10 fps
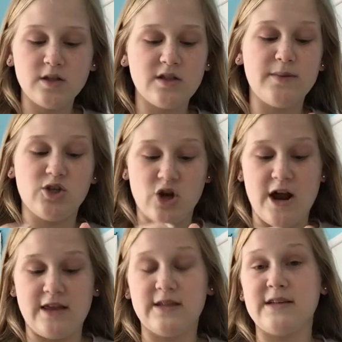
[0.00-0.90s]
to be
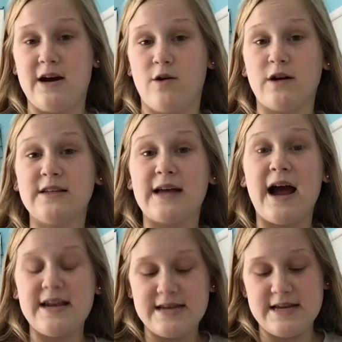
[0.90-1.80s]
trying this out, because
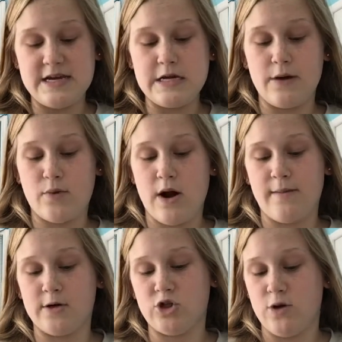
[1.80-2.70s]
I need a
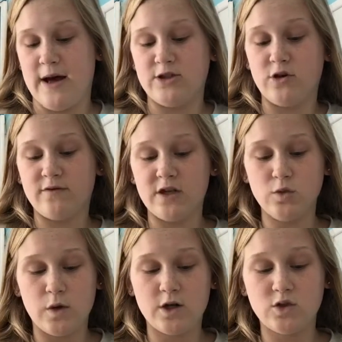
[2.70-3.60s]
primer so bad. So if
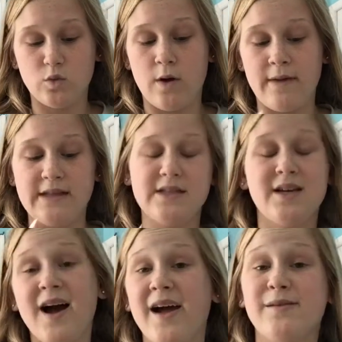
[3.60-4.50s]
this works
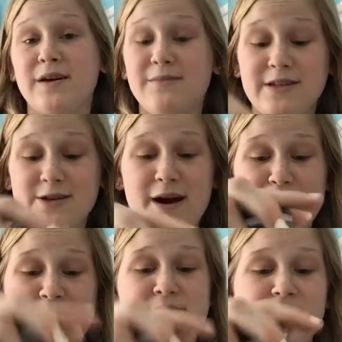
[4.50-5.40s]
amazing, I'm gonna be so
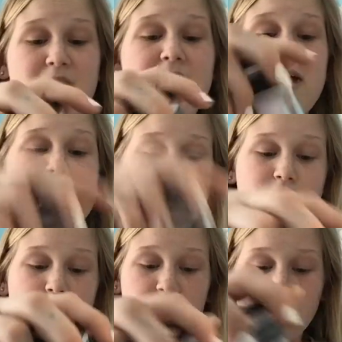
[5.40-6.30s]
happy.
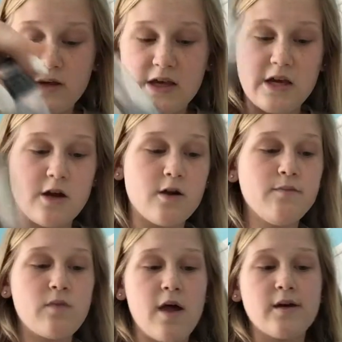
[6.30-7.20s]
So here
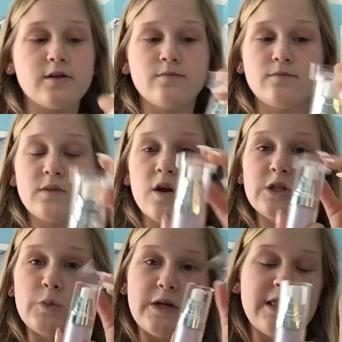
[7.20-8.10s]

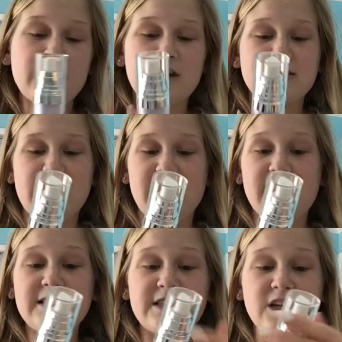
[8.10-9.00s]
is what it looks
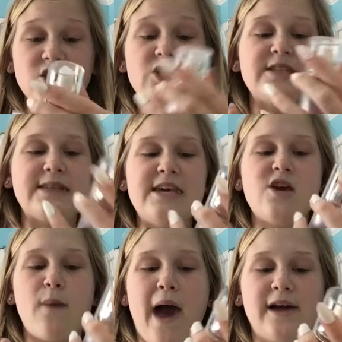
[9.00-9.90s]
like. It's such a
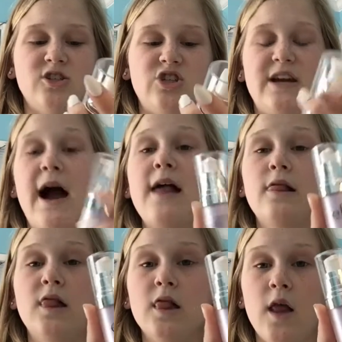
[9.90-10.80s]
sleek packaging. I
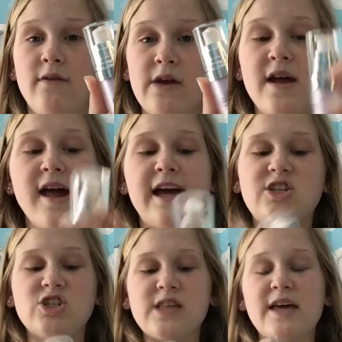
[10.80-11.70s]
love it.
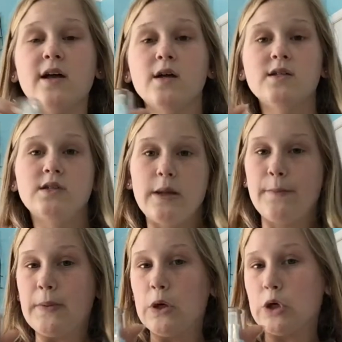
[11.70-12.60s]
It's just like
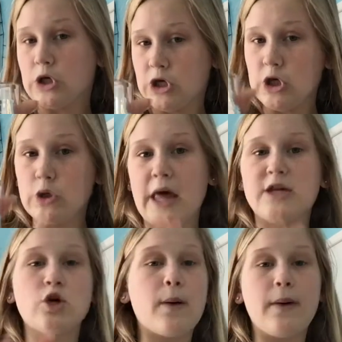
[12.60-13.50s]
simple, cute.
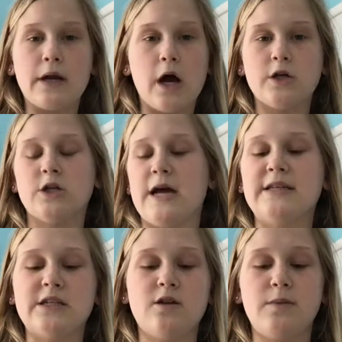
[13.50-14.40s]
Like you could put it on your
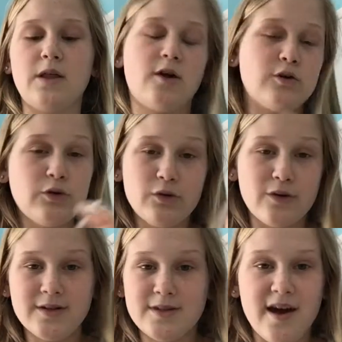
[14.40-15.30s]
desk and it'd be like, ooh,
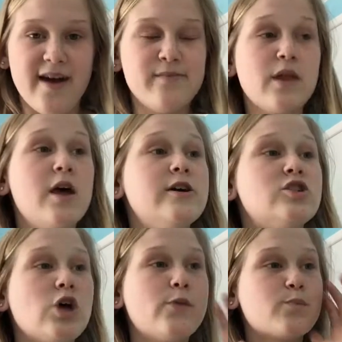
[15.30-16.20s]
what's that?
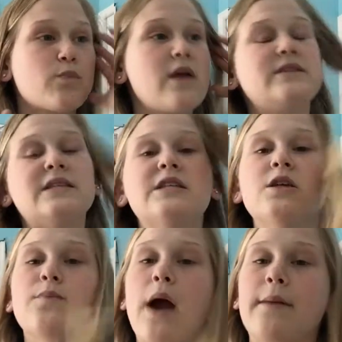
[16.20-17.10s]
So since it's
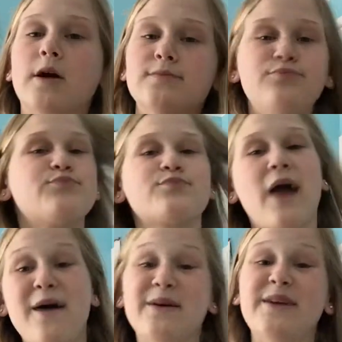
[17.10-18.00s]
a primer,
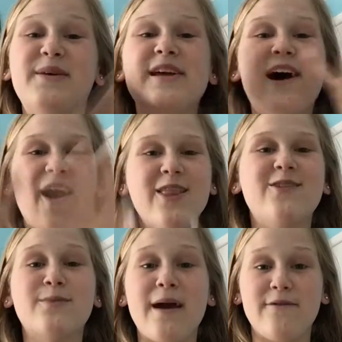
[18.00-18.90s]
I'm gonna put it all
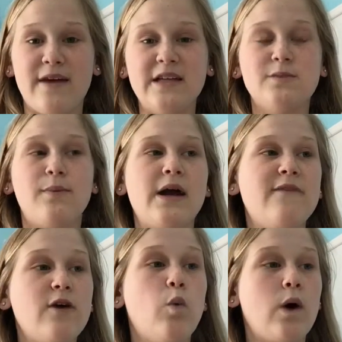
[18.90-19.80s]
over my face. But
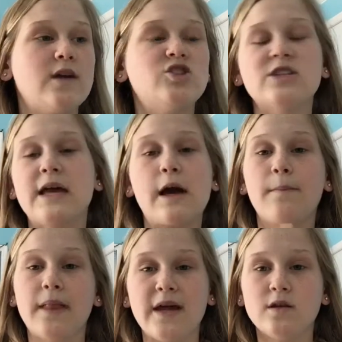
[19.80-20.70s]
if it was just like a
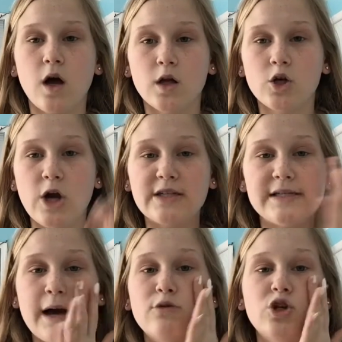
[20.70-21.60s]
plain color
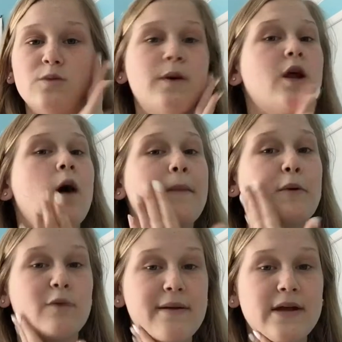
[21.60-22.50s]
correcting, I would just put it on my
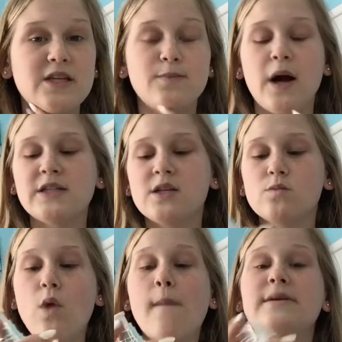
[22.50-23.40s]
redness spots.
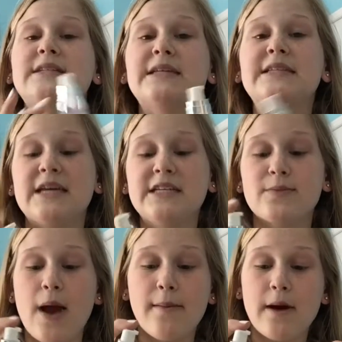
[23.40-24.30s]
But since it is a
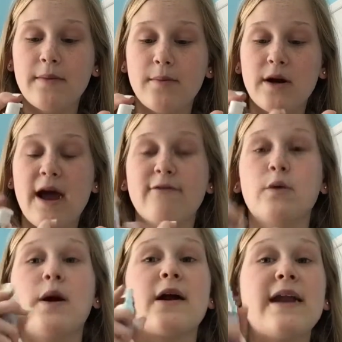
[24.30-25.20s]
primer, I'm gonna put it
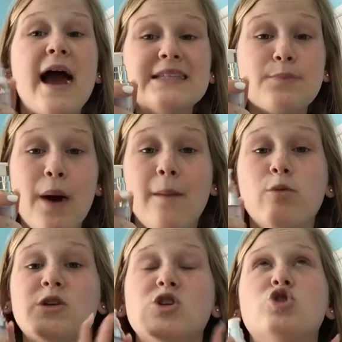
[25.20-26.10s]
everywhere. And it has a pump,
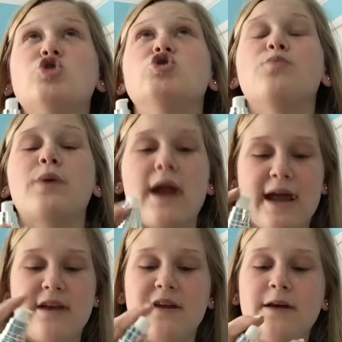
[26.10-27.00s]
which is super
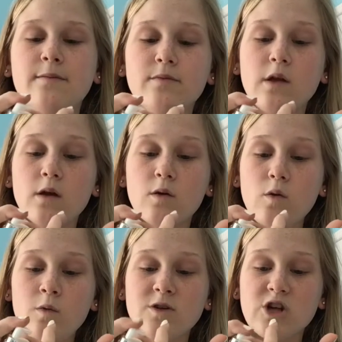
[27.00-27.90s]
handy,
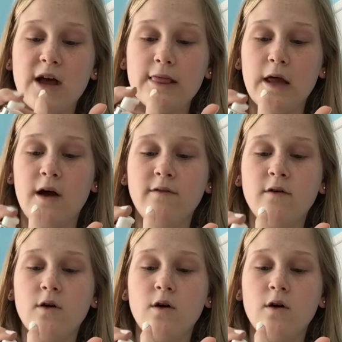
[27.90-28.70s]
which I love.